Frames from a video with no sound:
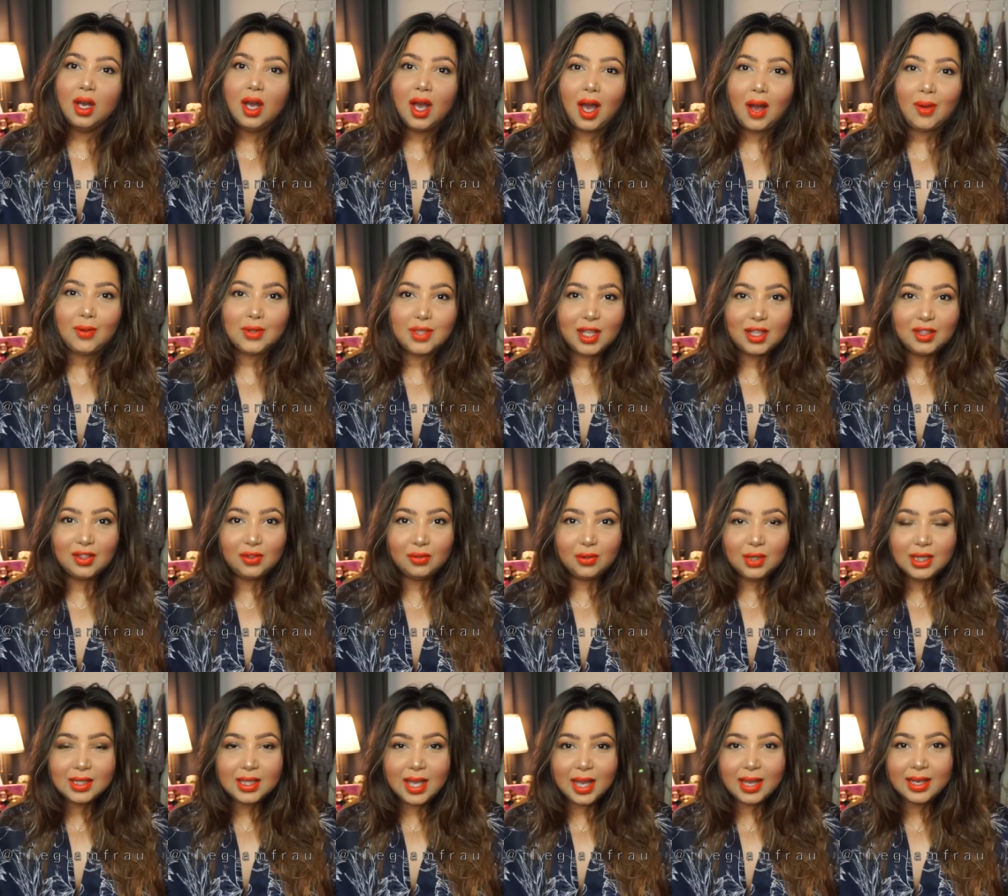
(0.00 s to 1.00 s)
I was at the
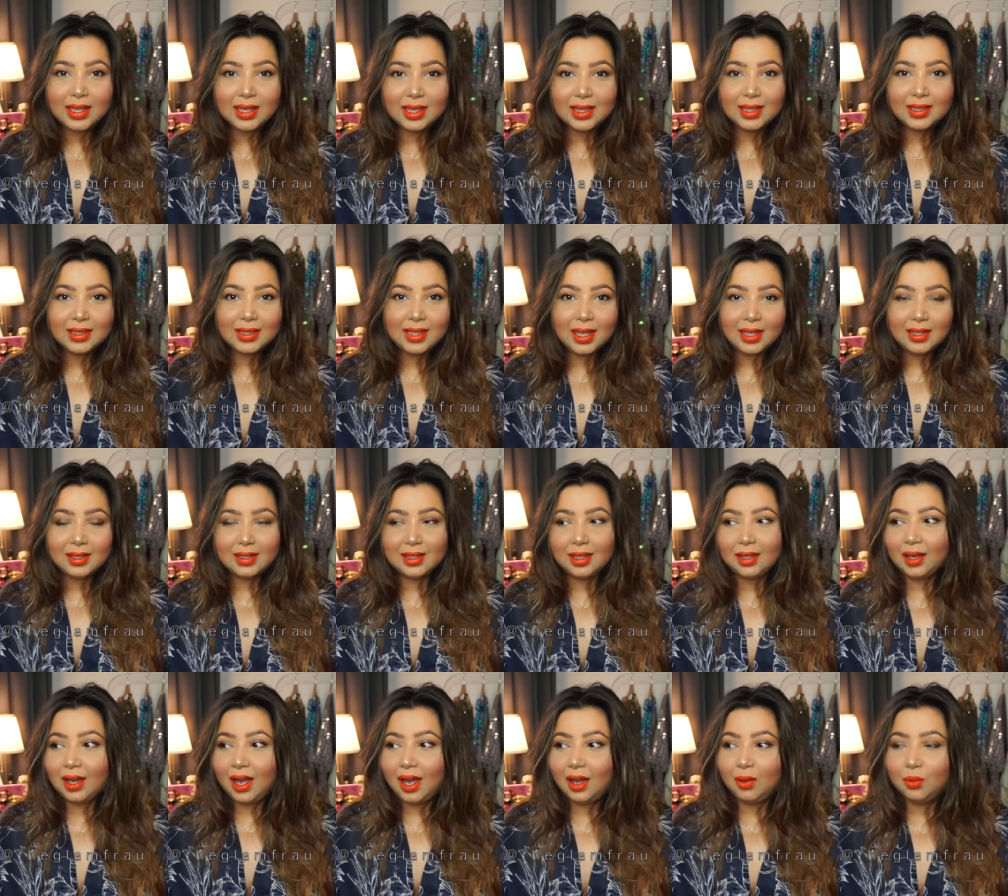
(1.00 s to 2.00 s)
recycling center,
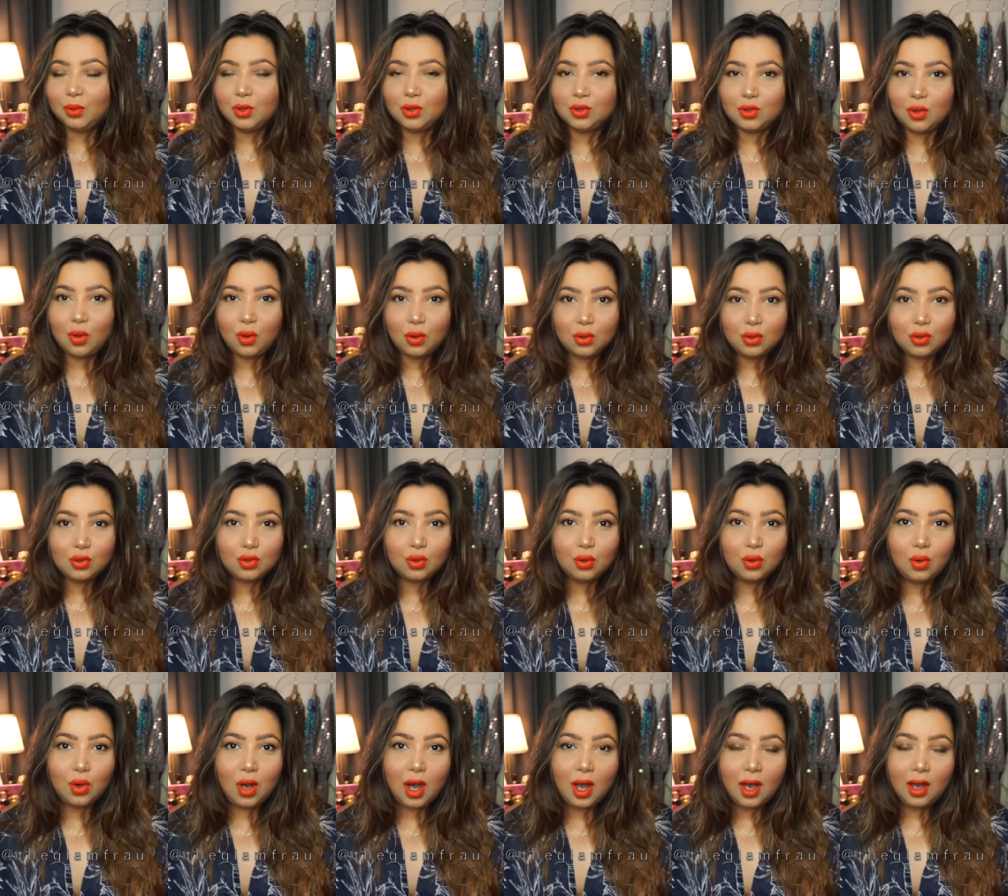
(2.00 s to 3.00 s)
I was also